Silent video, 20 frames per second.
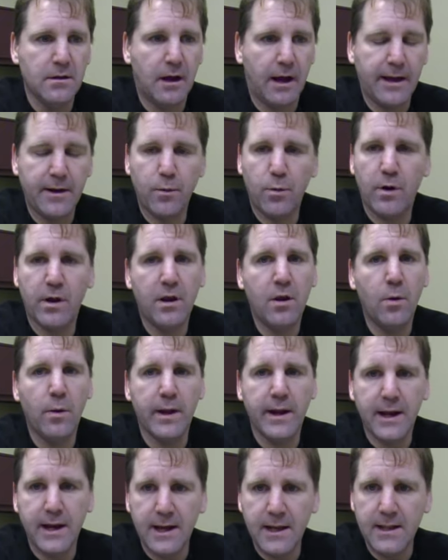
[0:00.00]
I don't want to know
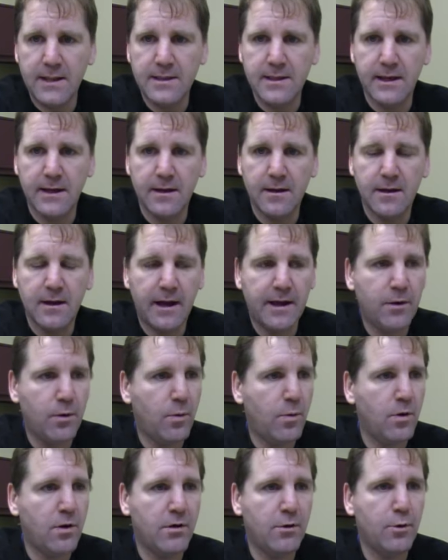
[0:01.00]
anything. I
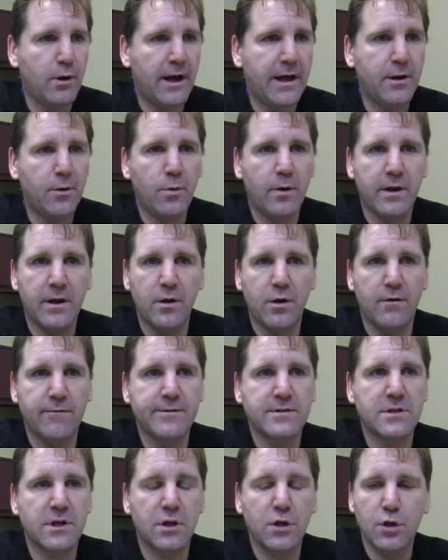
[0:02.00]
don't want to know if
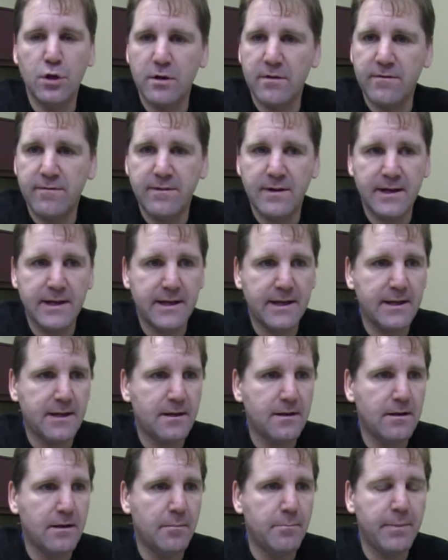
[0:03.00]
it's a good
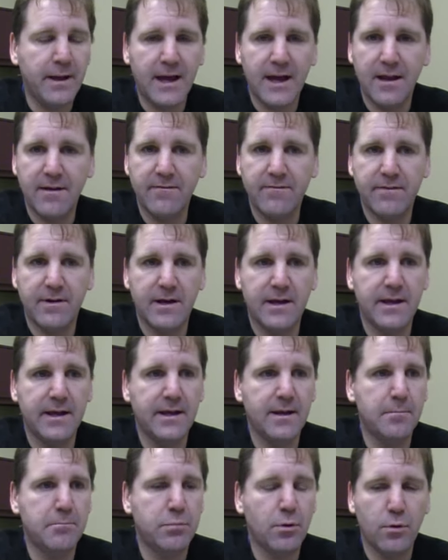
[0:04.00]
fight, a bad
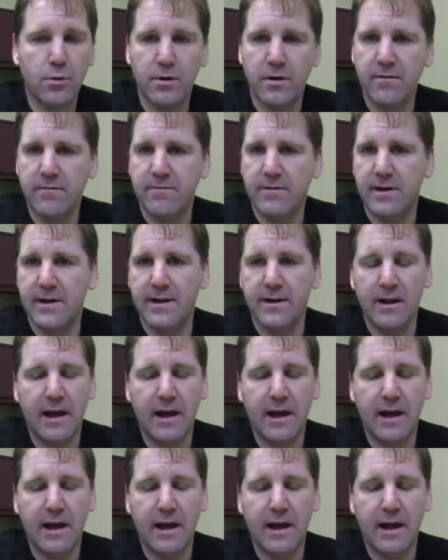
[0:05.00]
fight, a boring fight.